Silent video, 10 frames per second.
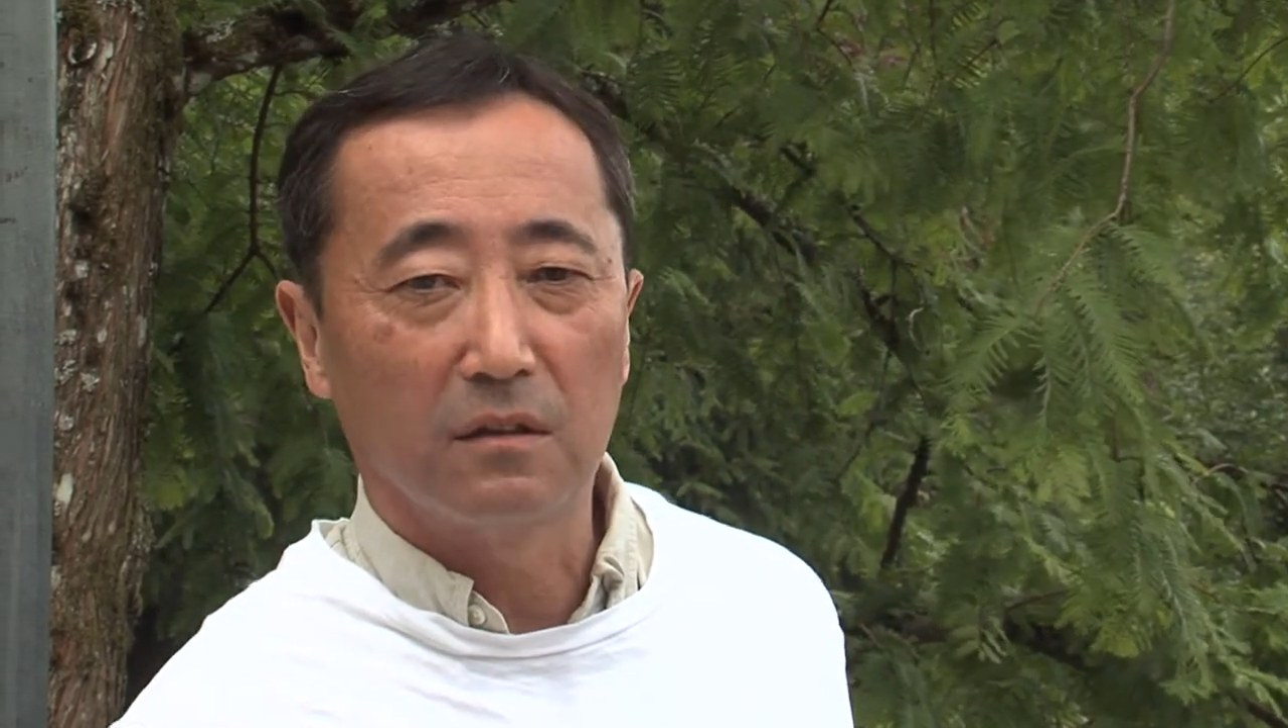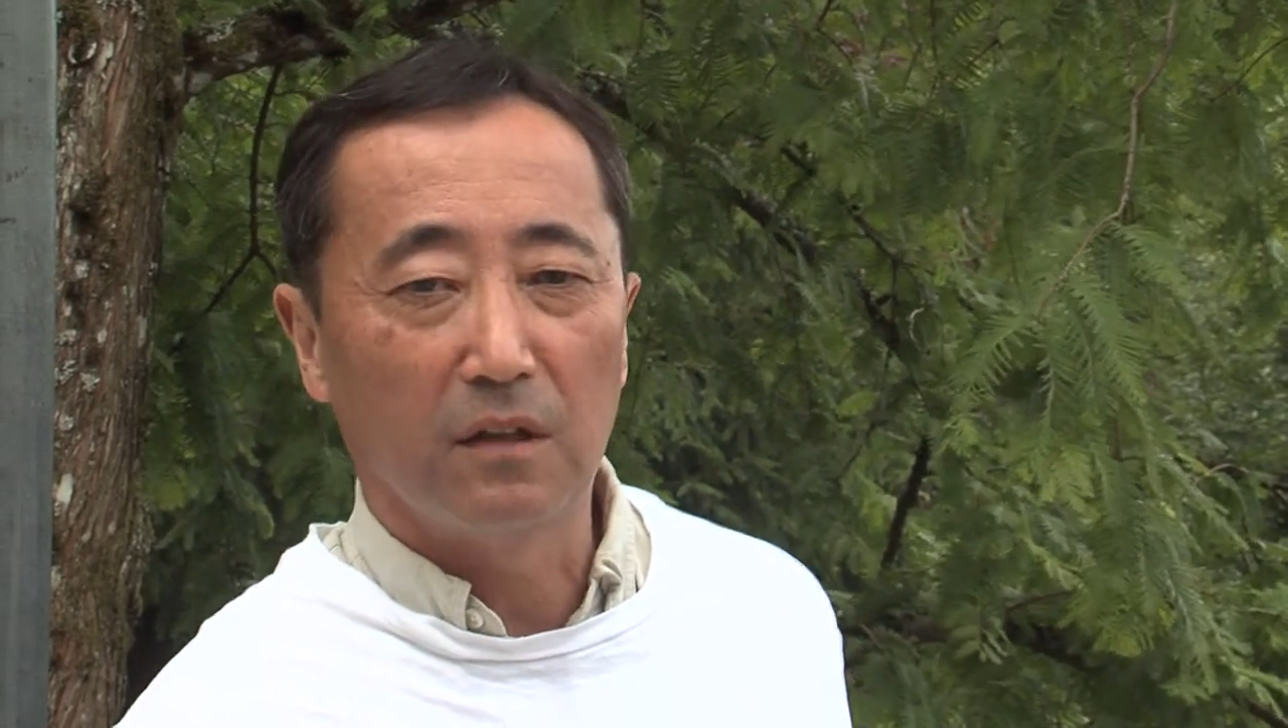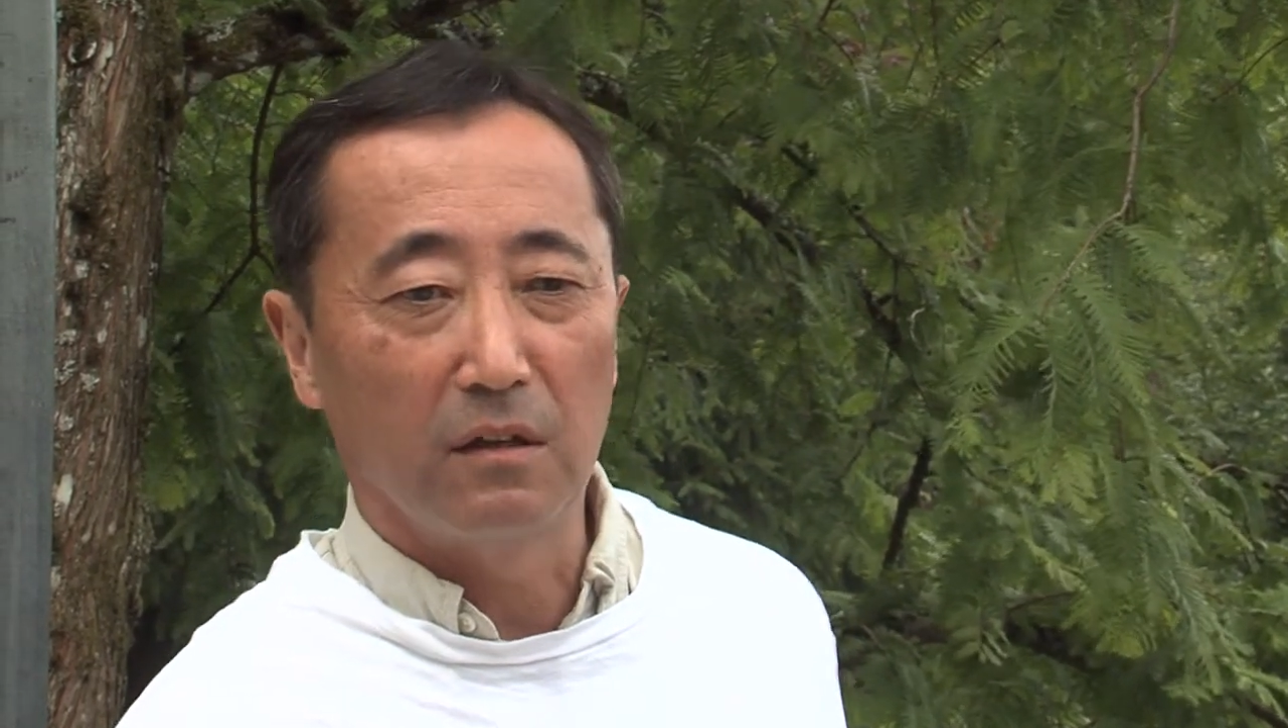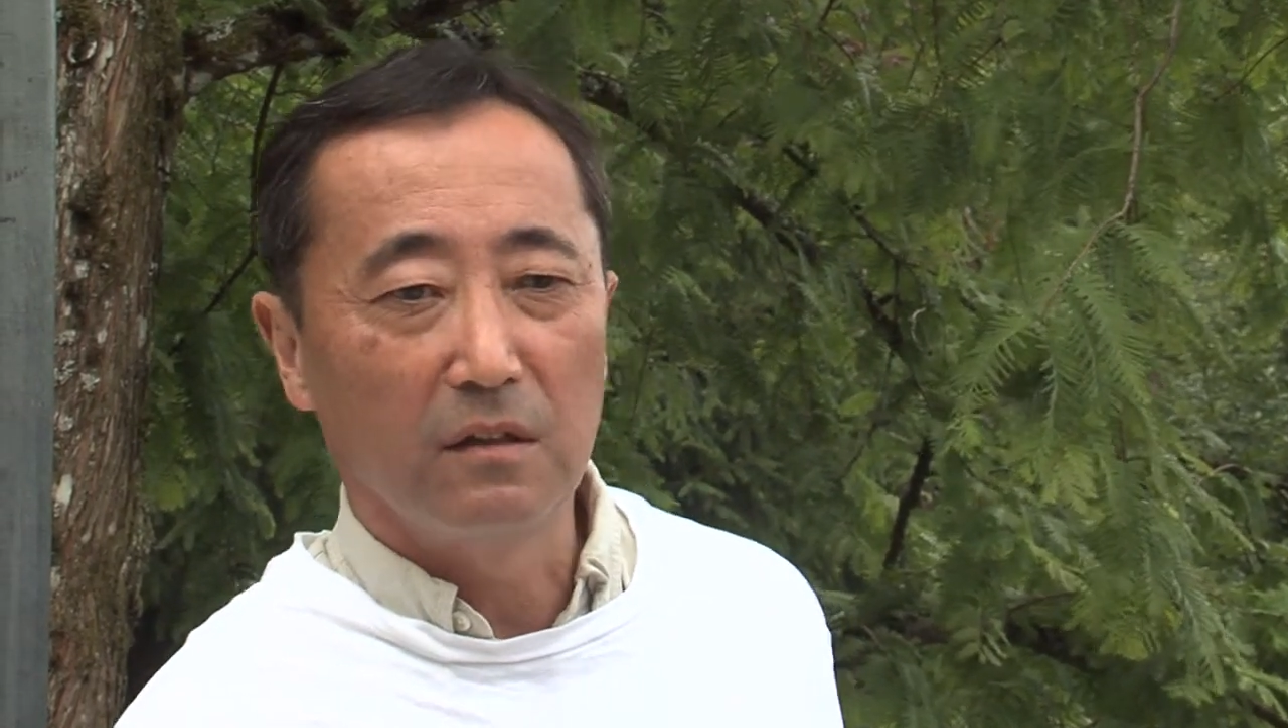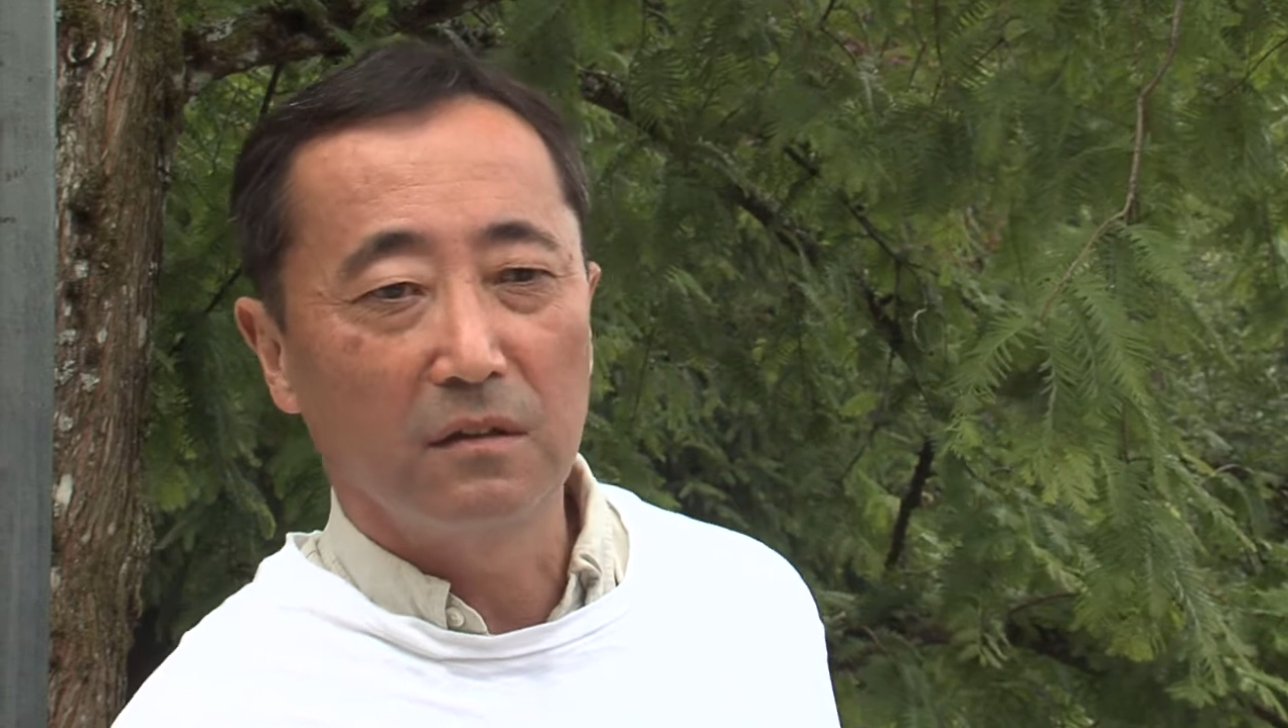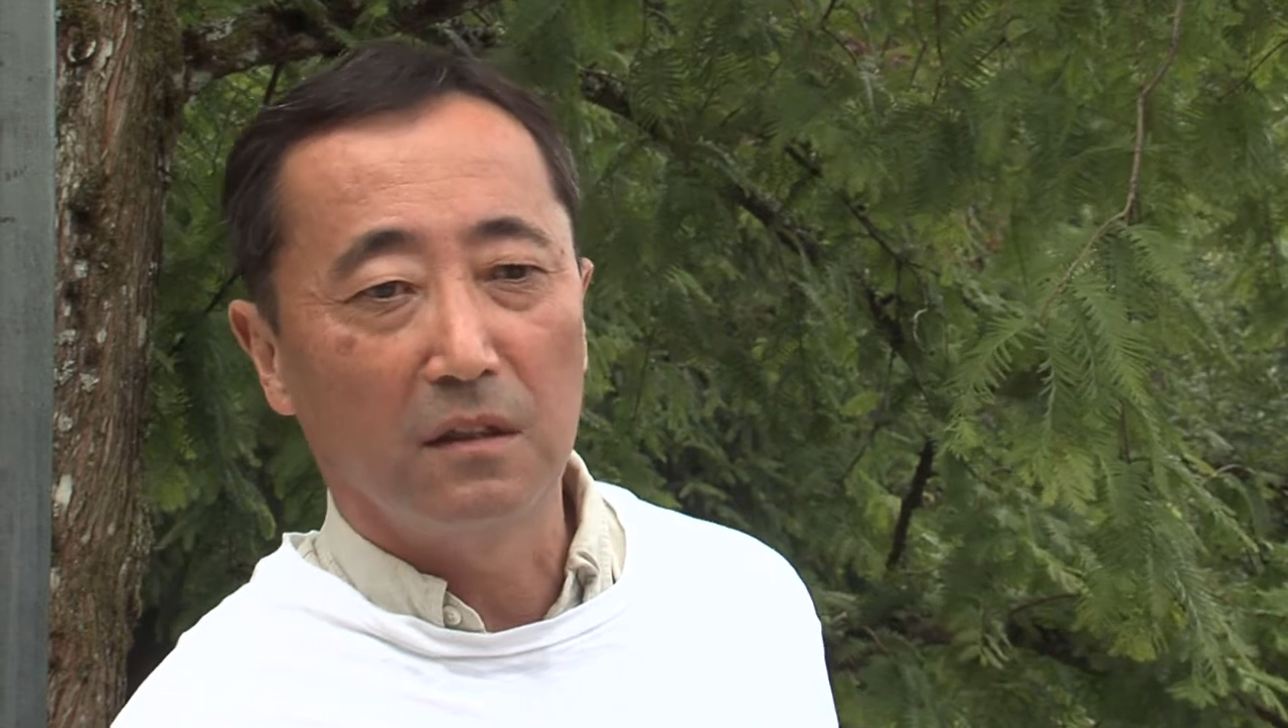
things